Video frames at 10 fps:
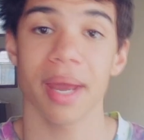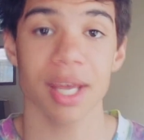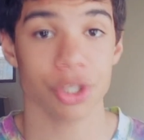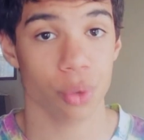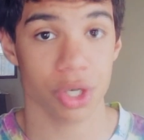My
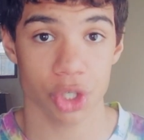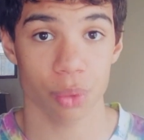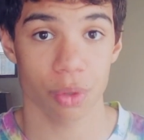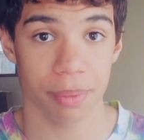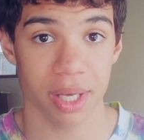next
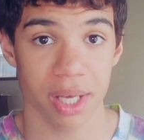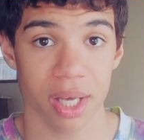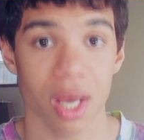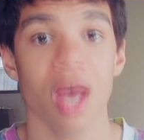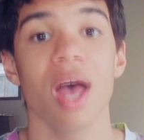question would
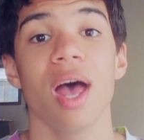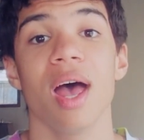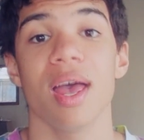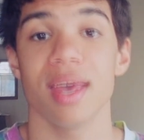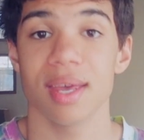be,
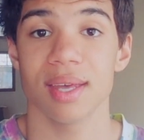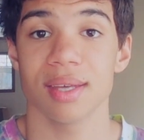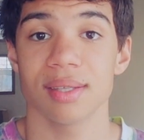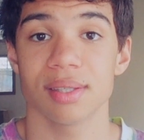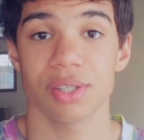
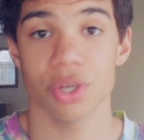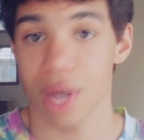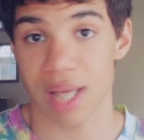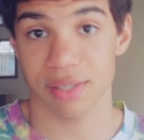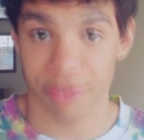is do you
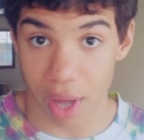guys